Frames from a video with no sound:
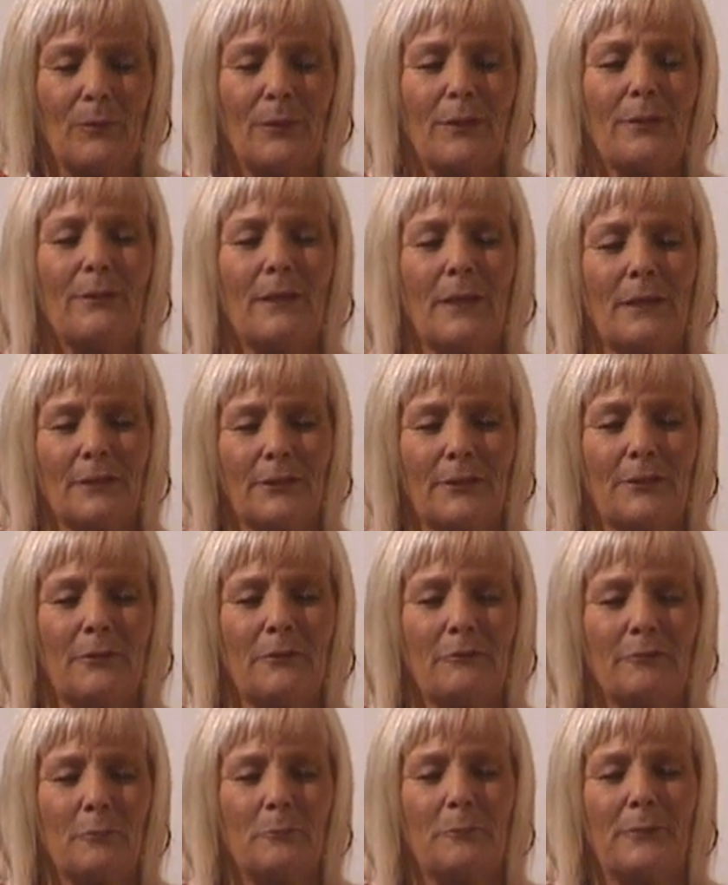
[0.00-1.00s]
we thank
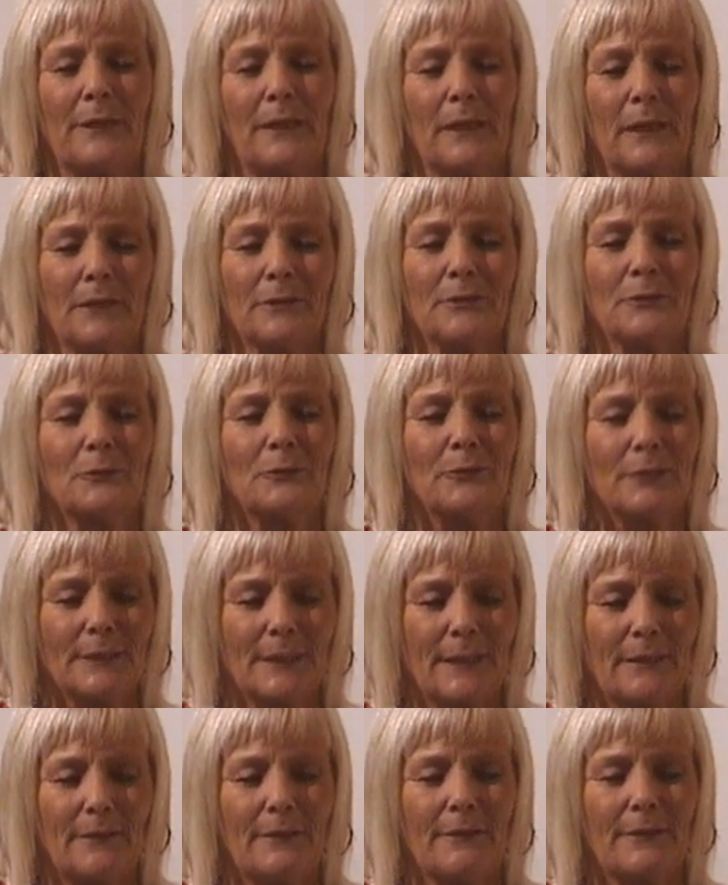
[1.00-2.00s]
you for bringing us all
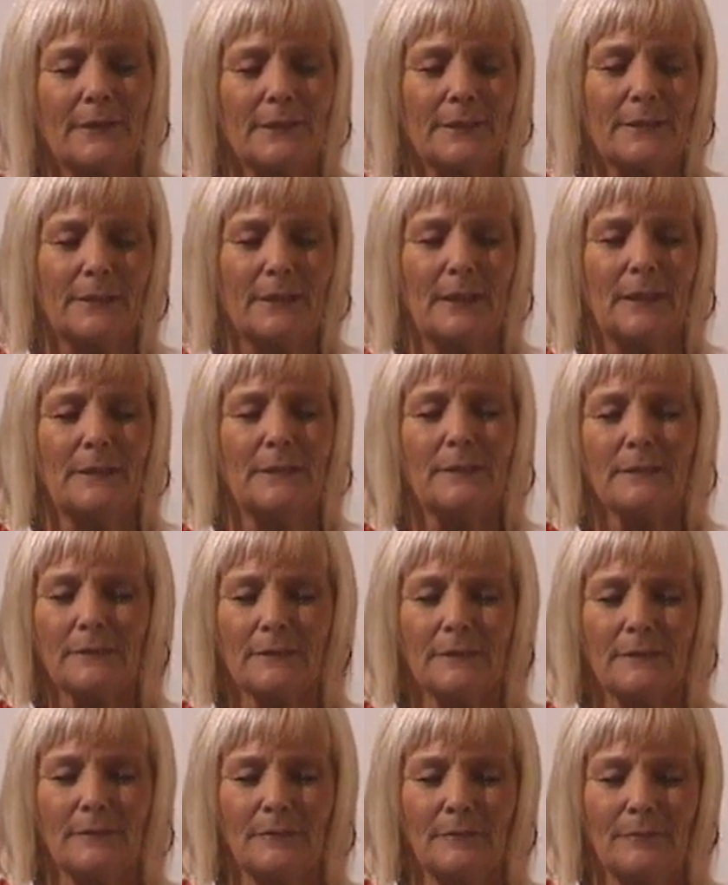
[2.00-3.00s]
together this night,